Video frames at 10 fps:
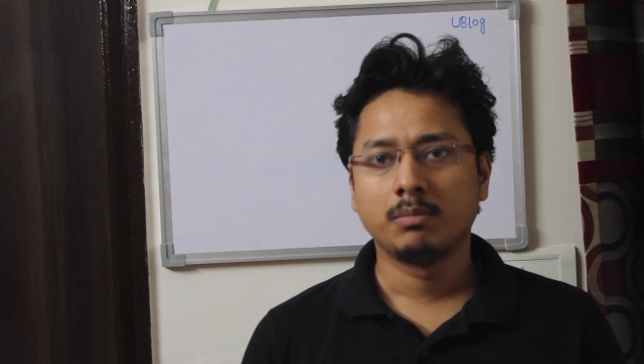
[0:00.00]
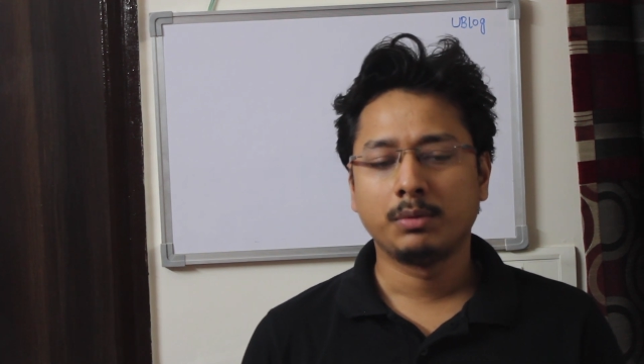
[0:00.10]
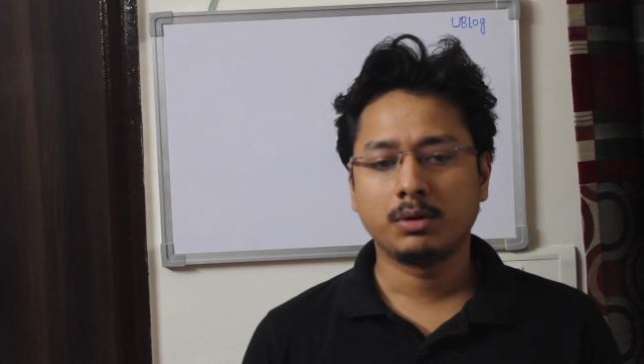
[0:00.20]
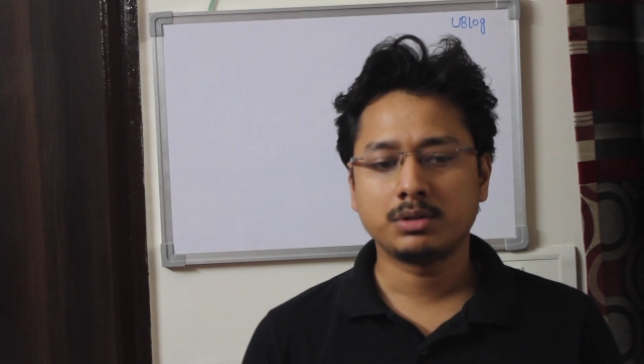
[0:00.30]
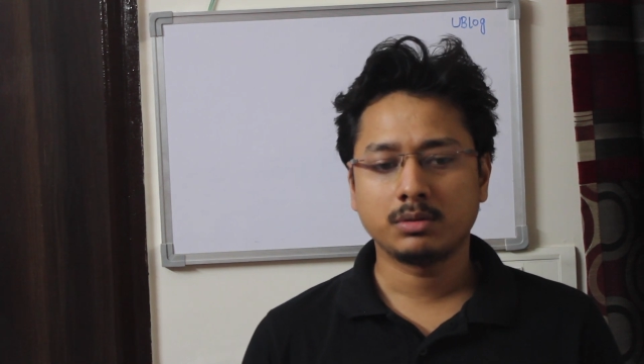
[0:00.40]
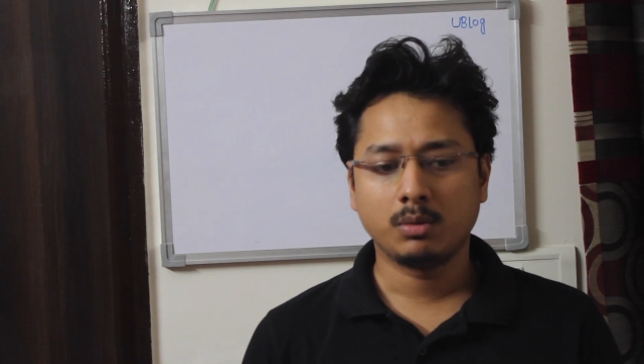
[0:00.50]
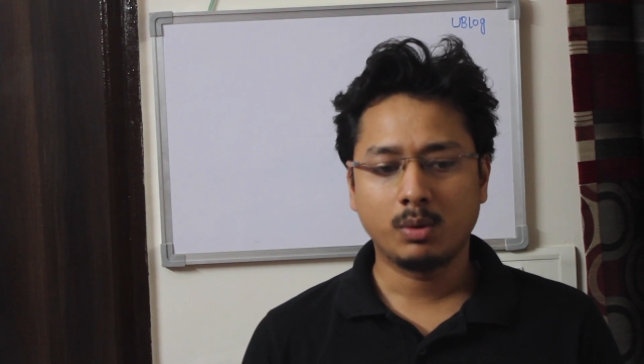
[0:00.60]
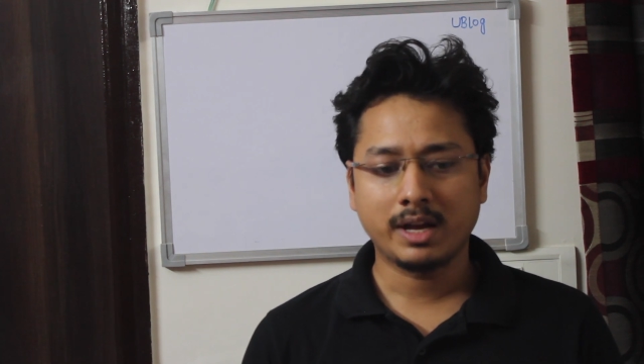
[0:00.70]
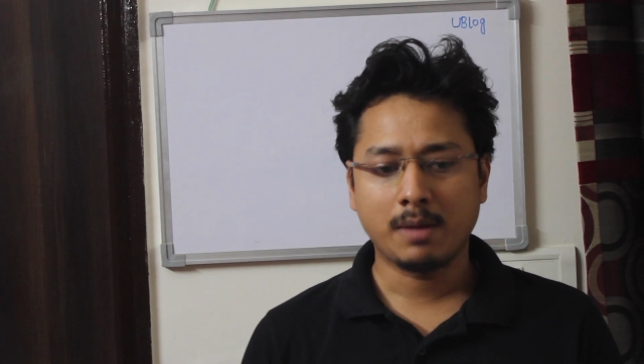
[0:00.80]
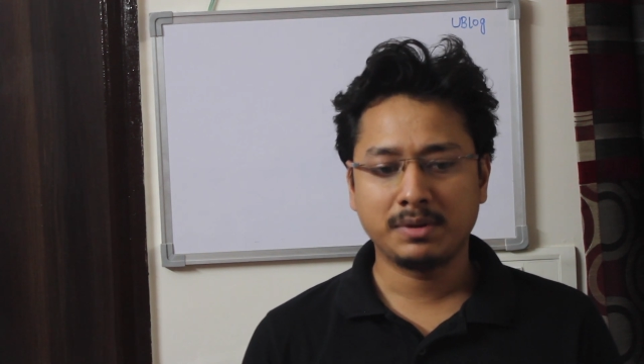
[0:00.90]
because
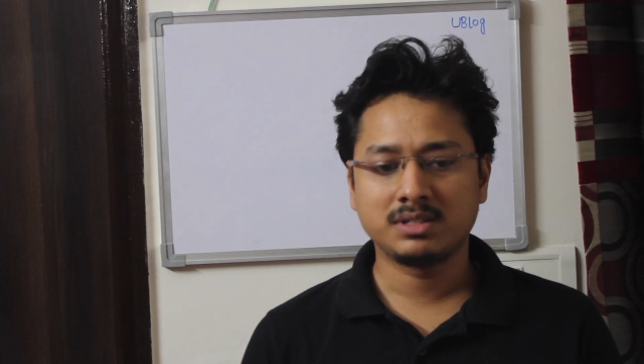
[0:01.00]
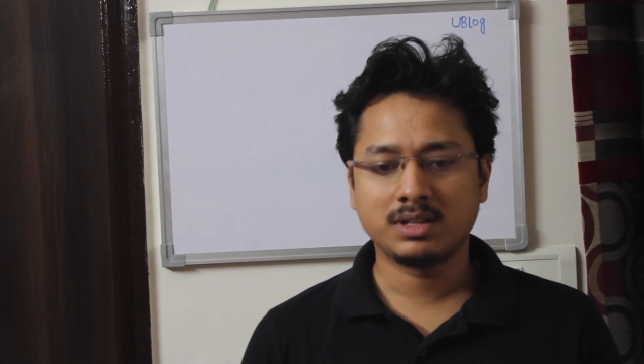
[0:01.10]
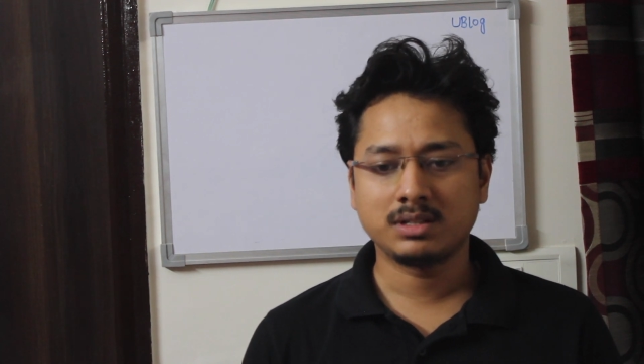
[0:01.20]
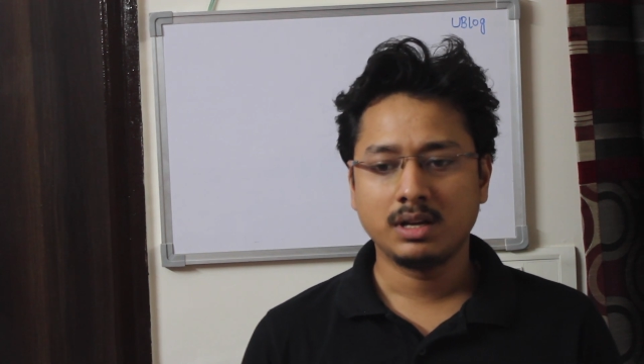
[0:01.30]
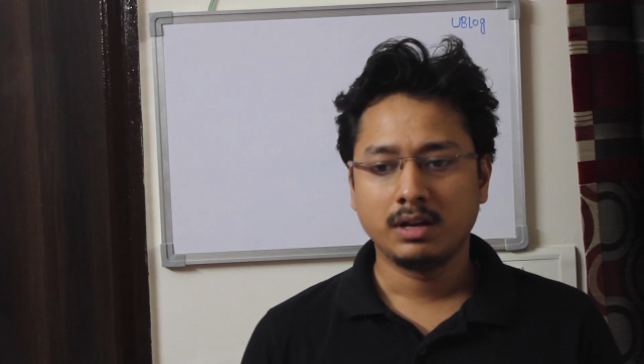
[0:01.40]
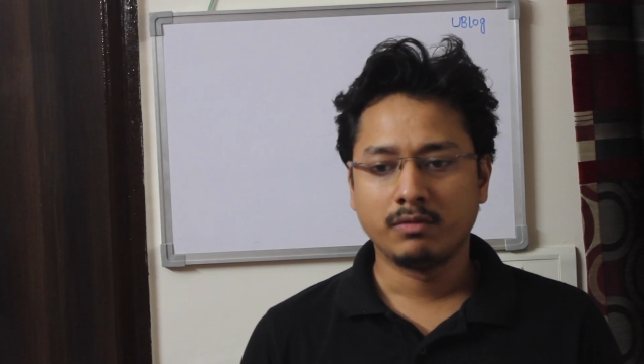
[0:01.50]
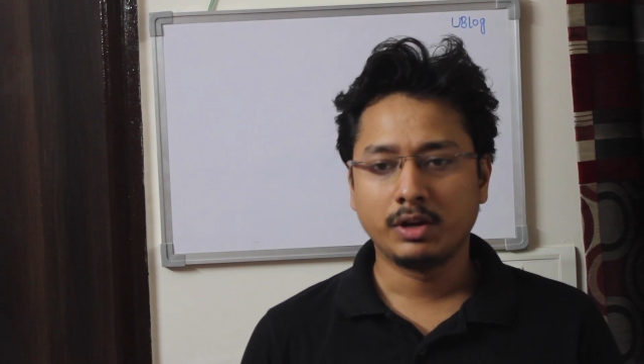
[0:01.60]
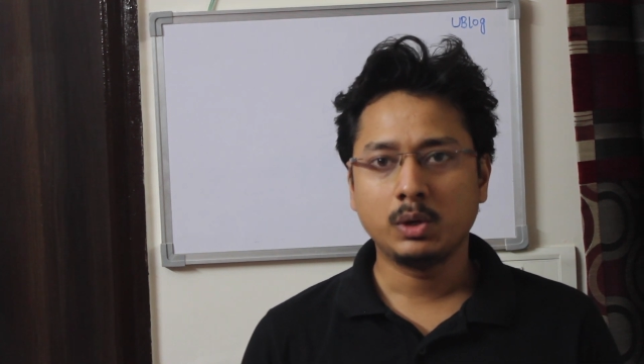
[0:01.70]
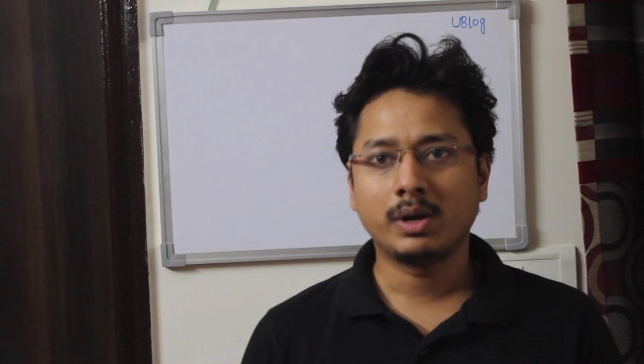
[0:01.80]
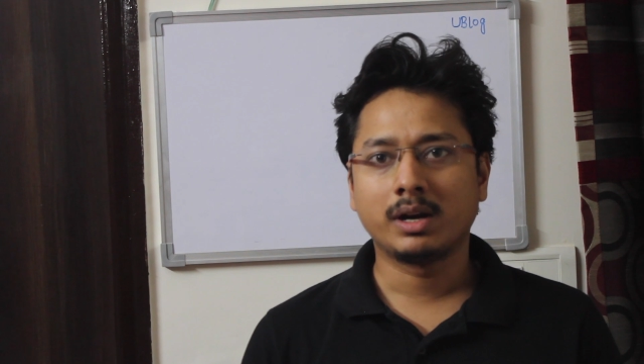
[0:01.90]
what happens is
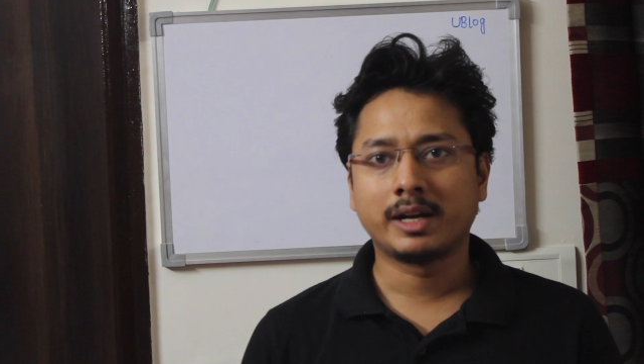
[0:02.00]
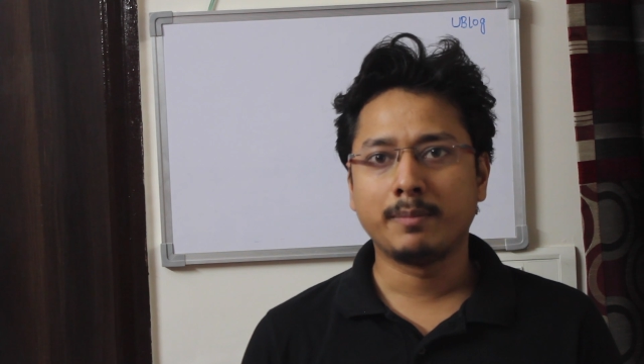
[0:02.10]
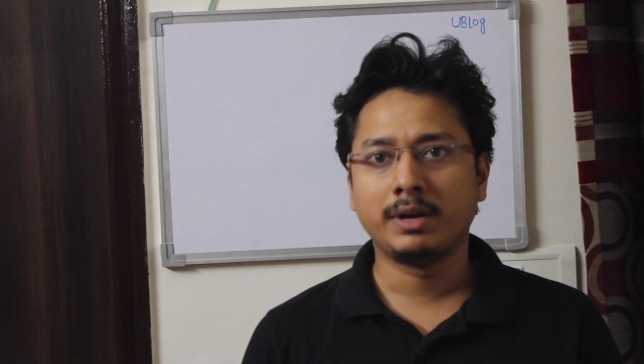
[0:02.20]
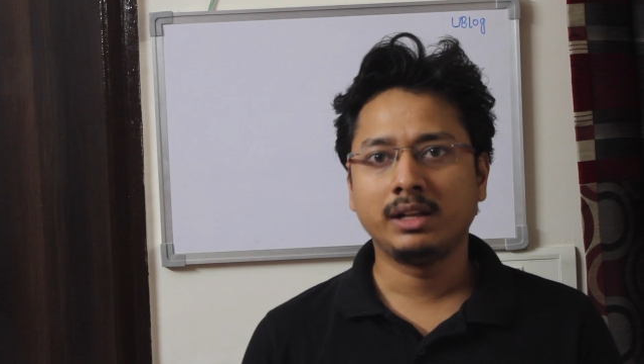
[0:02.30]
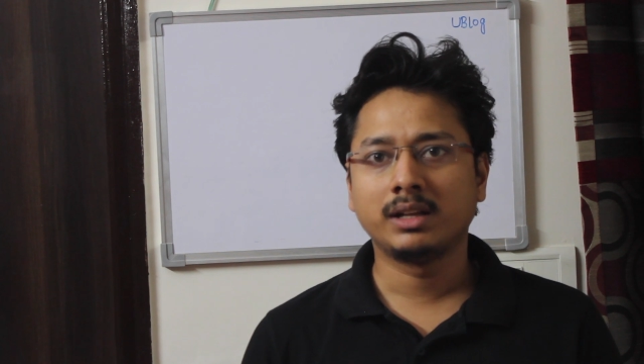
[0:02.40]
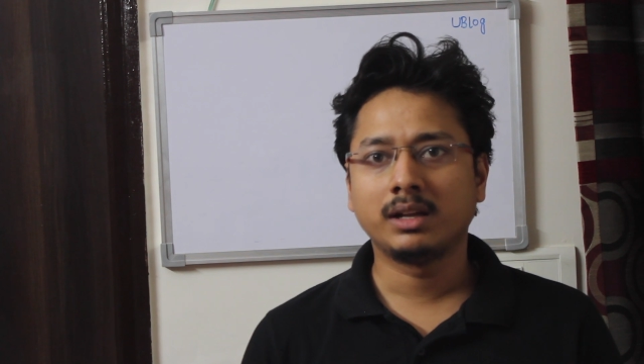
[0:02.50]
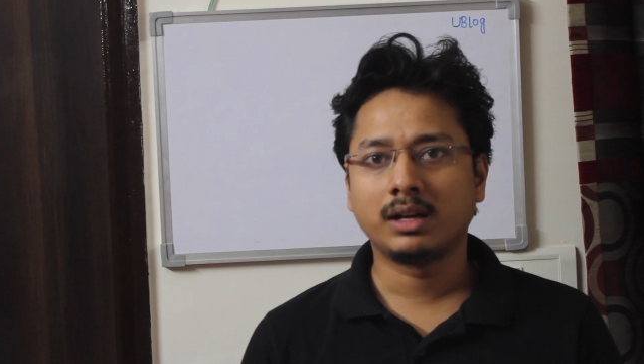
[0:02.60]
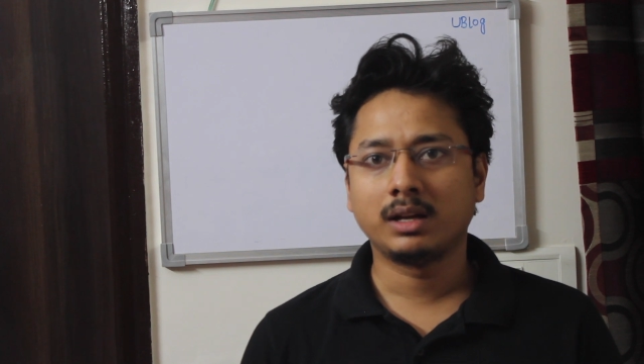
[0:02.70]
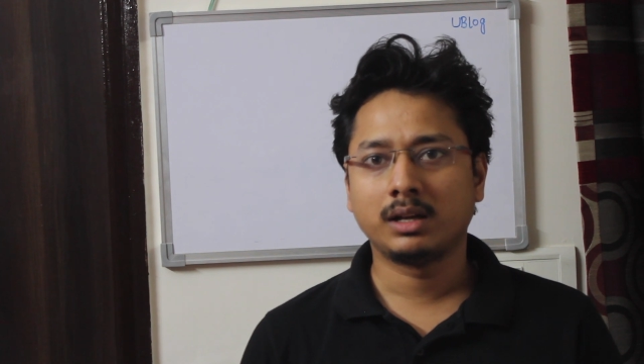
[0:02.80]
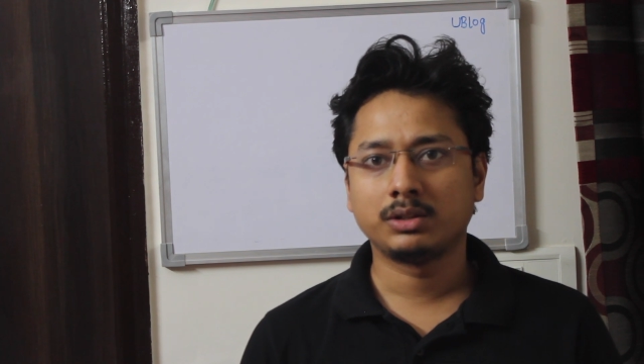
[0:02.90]
when you are attempting
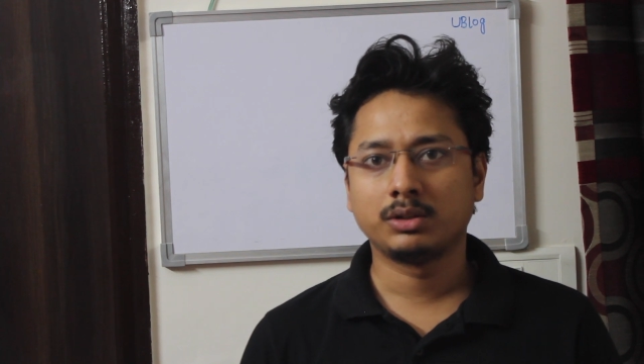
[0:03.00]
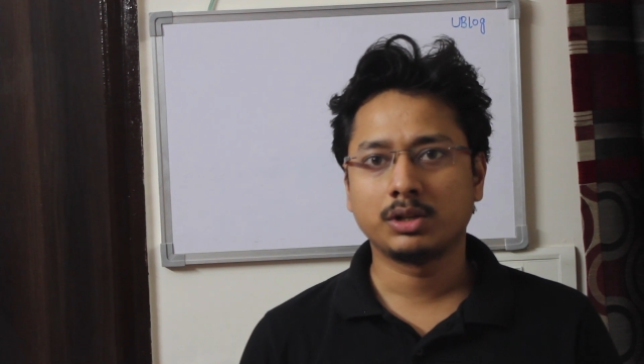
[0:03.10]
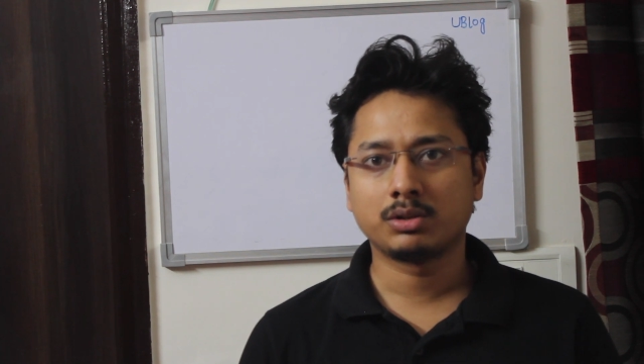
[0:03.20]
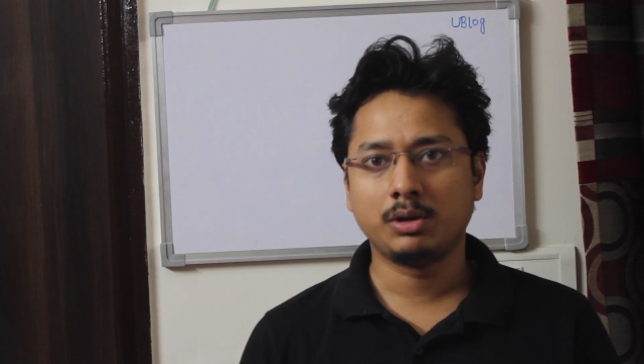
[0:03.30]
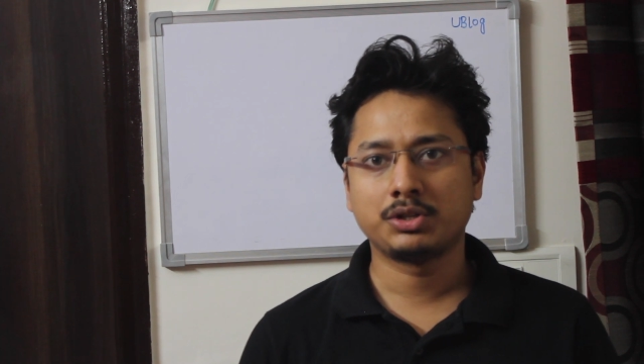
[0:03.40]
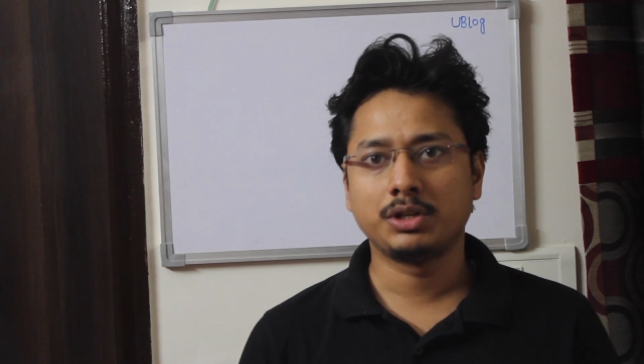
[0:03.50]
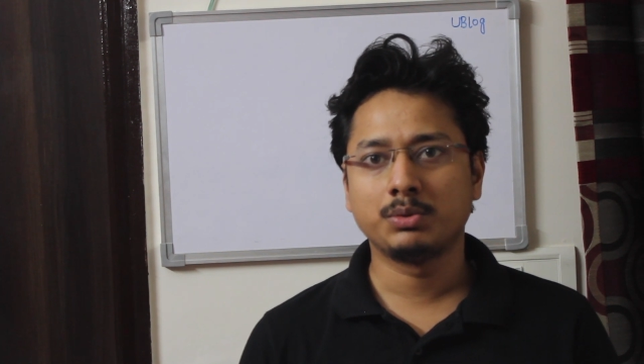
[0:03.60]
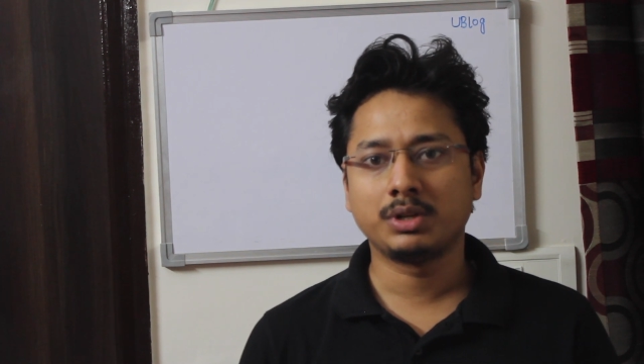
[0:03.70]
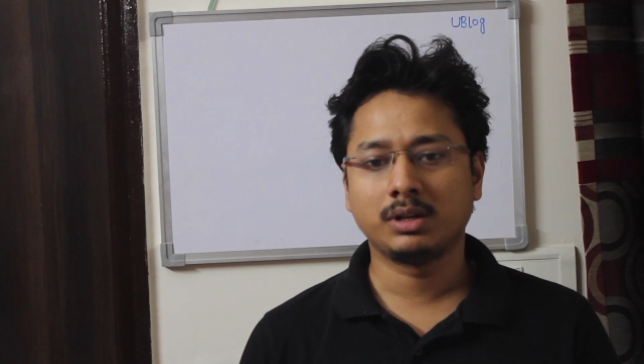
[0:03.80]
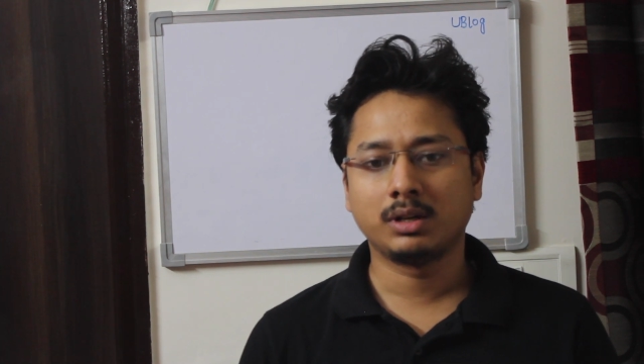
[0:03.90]
the solution
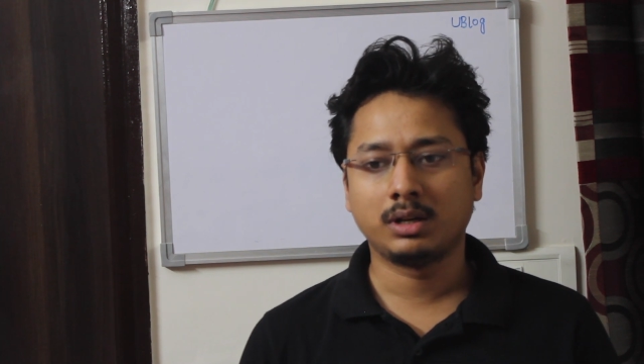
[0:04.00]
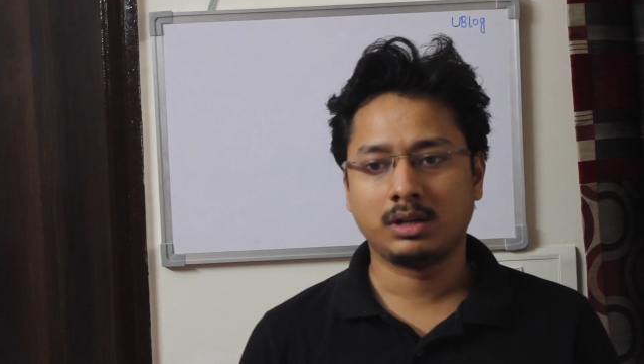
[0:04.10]
using